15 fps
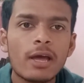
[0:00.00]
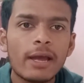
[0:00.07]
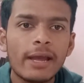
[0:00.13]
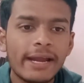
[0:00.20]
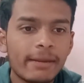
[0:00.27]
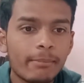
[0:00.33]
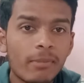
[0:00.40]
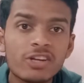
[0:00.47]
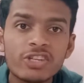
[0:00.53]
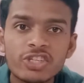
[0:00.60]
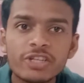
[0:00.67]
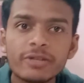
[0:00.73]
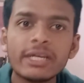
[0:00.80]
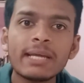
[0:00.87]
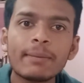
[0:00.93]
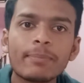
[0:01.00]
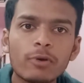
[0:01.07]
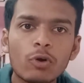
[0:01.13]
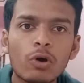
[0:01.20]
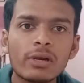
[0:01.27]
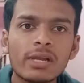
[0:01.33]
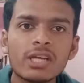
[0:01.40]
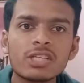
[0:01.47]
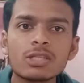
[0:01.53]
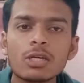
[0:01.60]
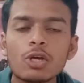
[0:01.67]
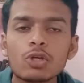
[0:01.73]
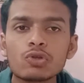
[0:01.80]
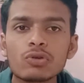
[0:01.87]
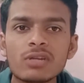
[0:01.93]
in much deep knowledge,
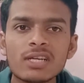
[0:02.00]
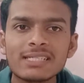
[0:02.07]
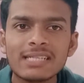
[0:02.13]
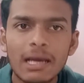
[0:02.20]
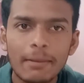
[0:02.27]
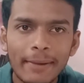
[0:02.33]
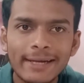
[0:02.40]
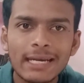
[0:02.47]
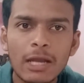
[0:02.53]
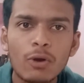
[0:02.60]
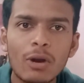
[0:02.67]
so just comment down.